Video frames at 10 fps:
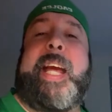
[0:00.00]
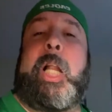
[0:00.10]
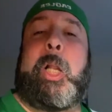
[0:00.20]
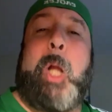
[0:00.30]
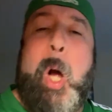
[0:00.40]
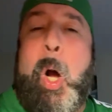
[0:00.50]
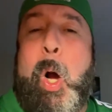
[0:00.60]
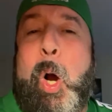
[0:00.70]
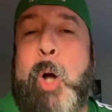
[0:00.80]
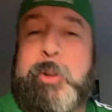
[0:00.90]
a
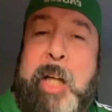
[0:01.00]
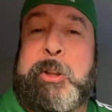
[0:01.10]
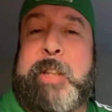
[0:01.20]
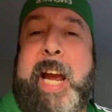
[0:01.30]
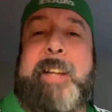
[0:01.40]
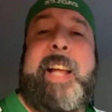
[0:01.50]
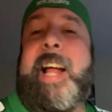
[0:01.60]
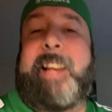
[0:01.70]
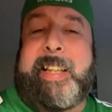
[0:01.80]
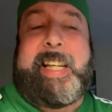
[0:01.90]
long touchdown
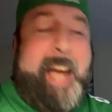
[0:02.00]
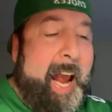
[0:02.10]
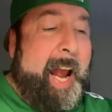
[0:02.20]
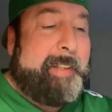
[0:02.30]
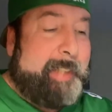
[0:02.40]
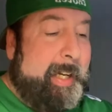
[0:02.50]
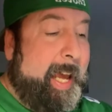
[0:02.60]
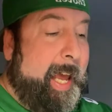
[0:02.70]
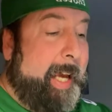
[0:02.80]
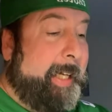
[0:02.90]
like he had
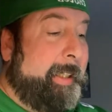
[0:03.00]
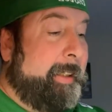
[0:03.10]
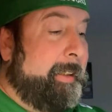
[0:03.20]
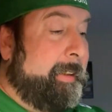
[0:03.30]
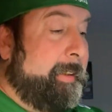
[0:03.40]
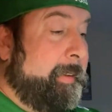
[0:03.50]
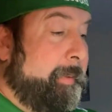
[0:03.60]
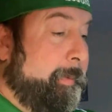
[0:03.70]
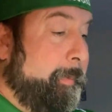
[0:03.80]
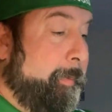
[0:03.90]
today.
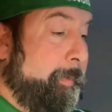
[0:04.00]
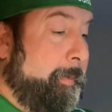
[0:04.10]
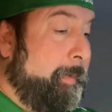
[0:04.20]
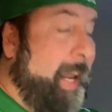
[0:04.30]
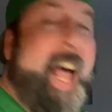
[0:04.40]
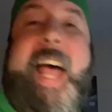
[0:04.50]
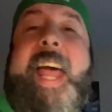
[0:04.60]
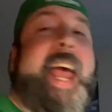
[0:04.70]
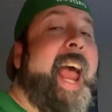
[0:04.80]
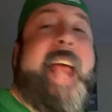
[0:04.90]

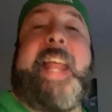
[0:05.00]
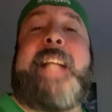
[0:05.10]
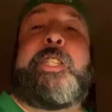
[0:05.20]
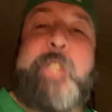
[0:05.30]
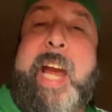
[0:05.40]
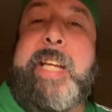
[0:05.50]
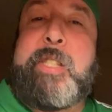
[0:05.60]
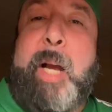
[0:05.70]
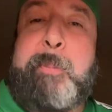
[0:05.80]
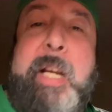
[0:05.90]
And that's saying
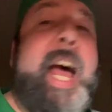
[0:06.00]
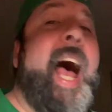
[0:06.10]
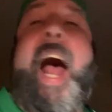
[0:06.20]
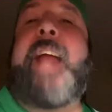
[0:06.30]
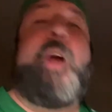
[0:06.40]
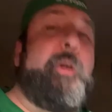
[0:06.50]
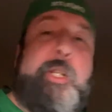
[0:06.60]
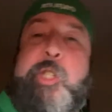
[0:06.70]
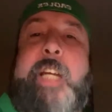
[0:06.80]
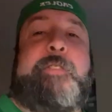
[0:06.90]
something. I know
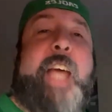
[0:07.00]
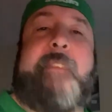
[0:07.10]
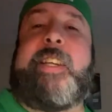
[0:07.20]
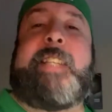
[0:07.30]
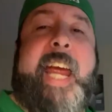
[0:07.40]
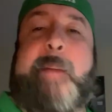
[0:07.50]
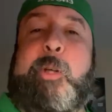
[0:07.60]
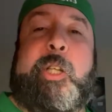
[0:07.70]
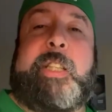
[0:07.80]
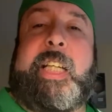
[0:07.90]
the Chiefs have a
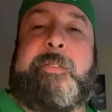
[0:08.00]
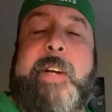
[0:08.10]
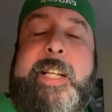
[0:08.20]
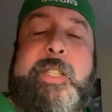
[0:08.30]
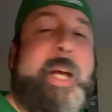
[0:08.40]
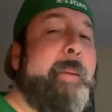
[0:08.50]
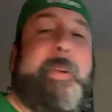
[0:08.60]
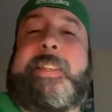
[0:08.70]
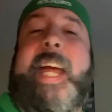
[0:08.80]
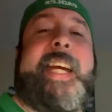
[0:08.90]
damn good defense,
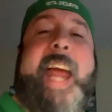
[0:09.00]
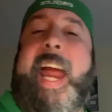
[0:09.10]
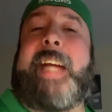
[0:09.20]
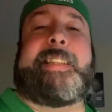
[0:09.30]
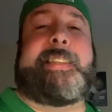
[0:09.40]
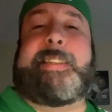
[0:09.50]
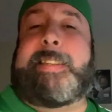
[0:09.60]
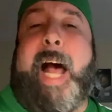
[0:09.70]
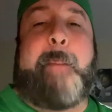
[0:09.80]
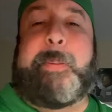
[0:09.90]
but they ain't
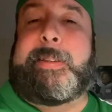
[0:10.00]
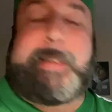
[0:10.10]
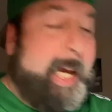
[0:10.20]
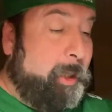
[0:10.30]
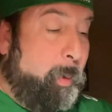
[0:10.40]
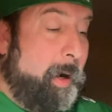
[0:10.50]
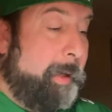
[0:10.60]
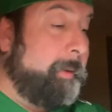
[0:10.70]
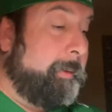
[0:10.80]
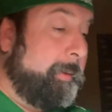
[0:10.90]
stopping
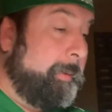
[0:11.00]
Saquon.